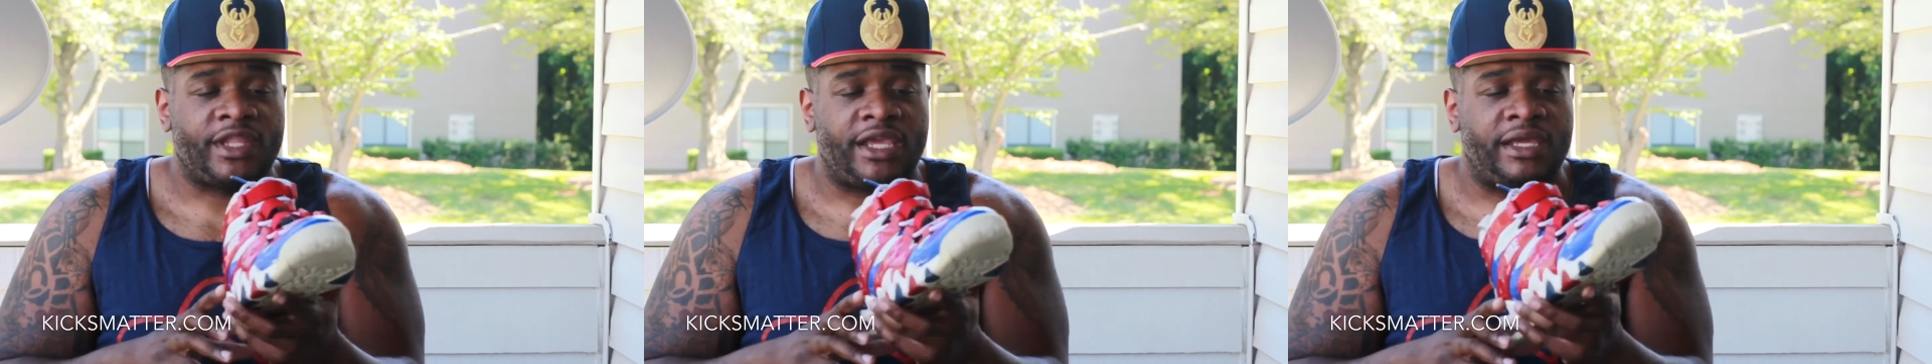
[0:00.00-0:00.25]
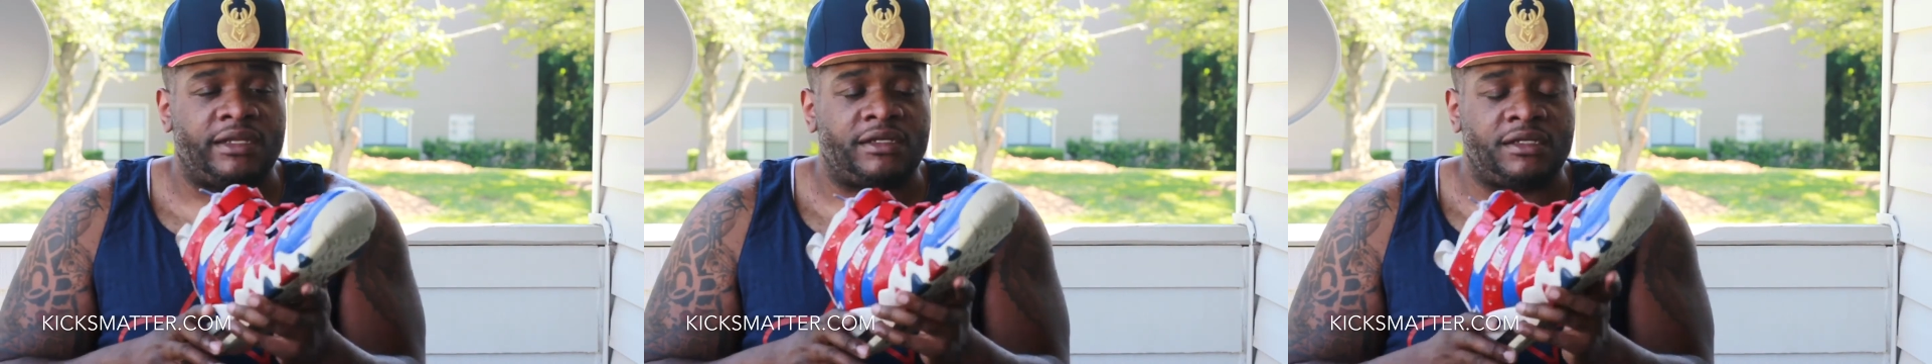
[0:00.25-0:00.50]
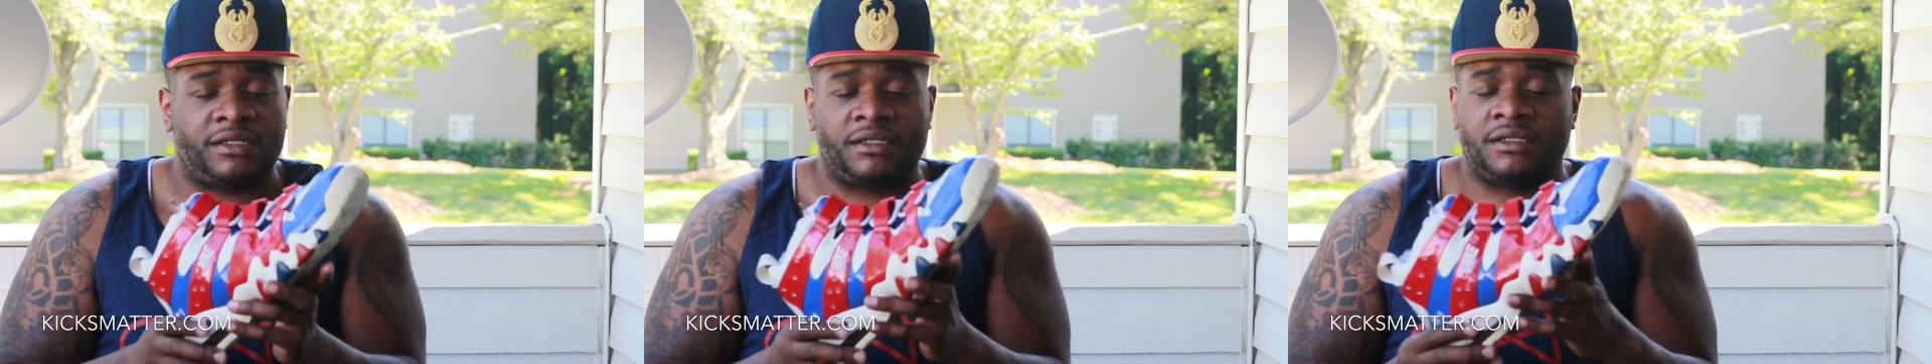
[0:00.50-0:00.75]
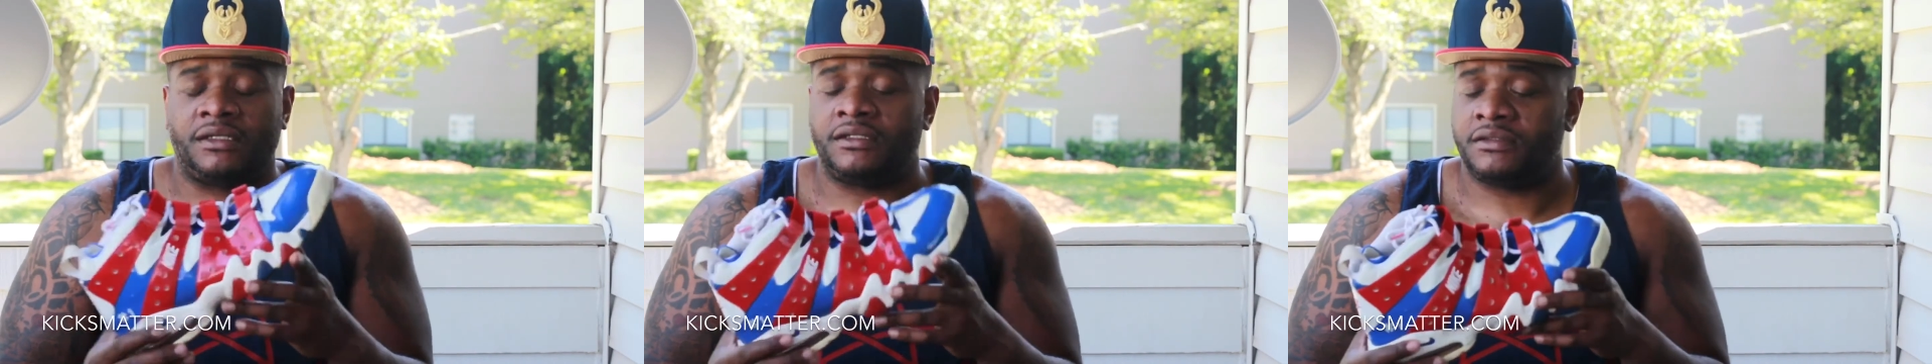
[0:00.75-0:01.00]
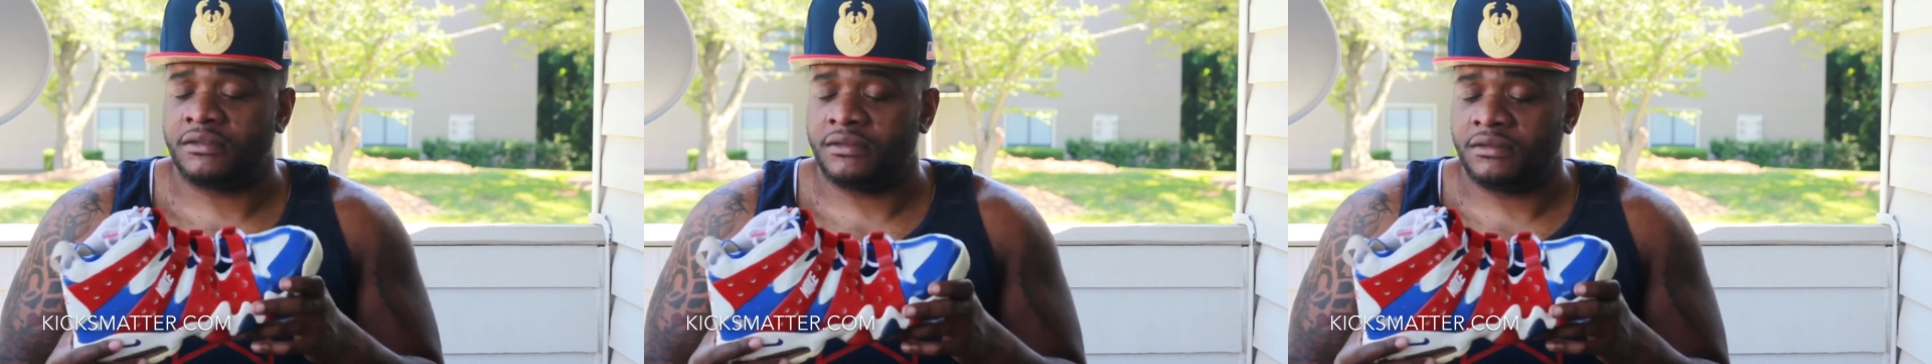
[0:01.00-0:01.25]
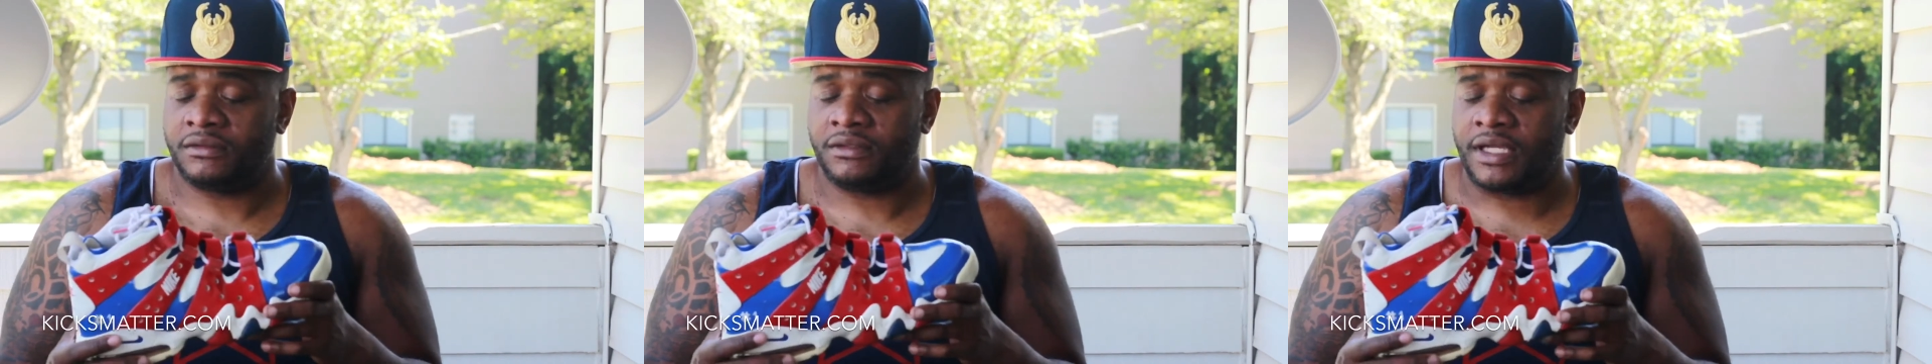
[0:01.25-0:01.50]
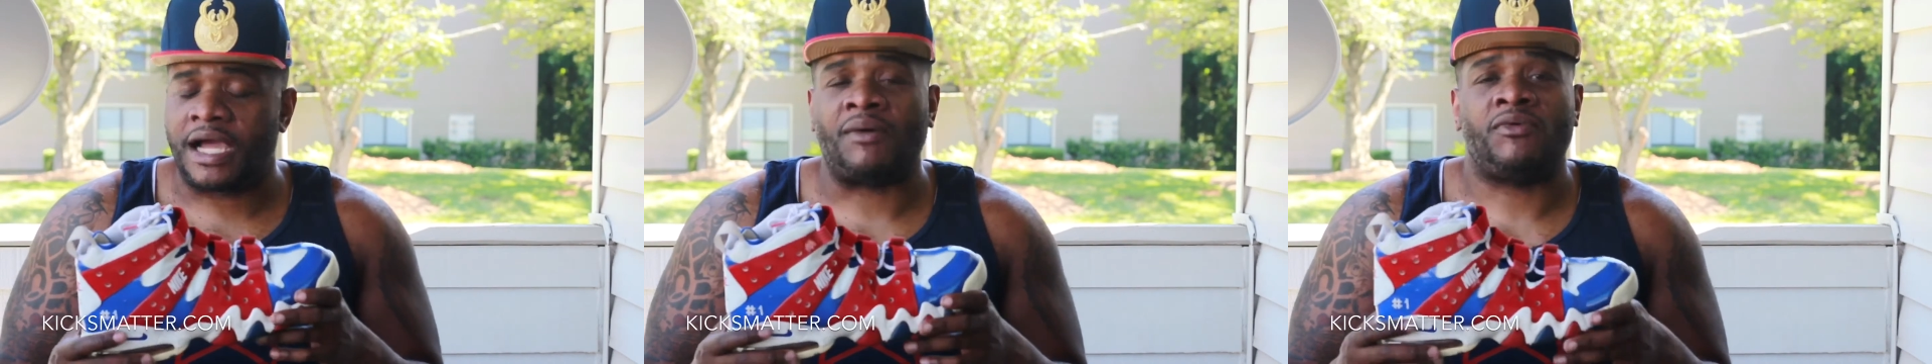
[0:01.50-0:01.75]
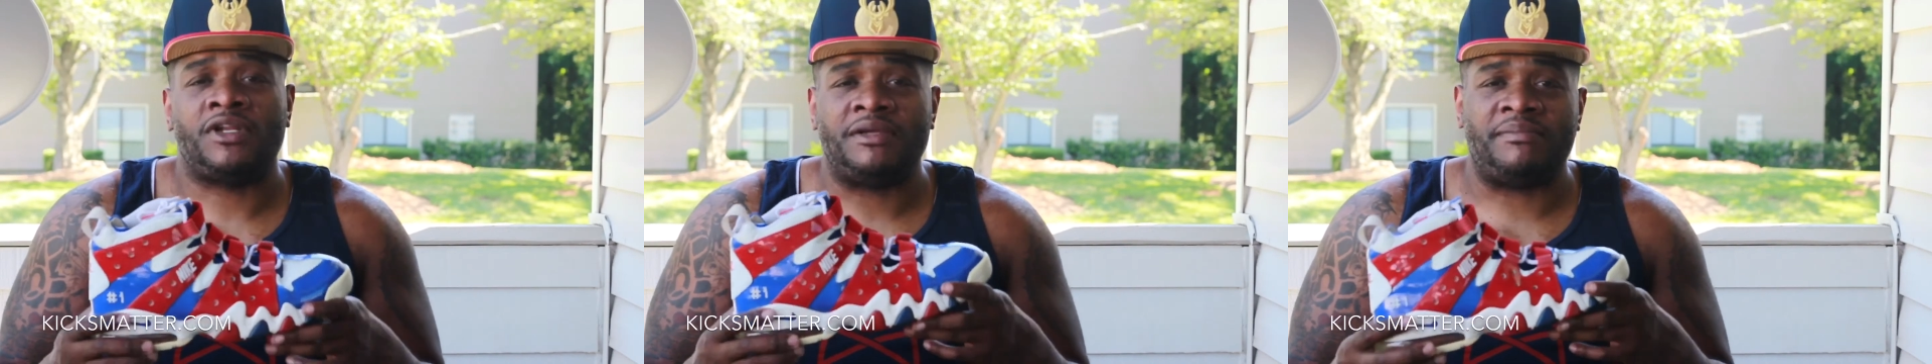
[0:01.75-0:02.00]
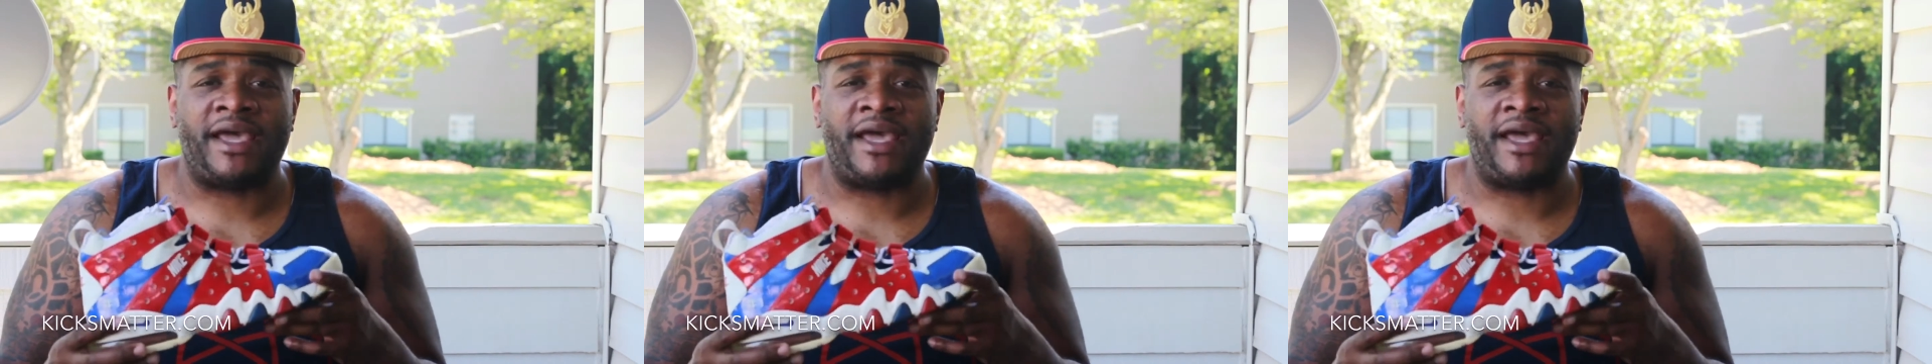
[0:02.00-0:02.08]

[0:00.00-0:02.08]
and I want it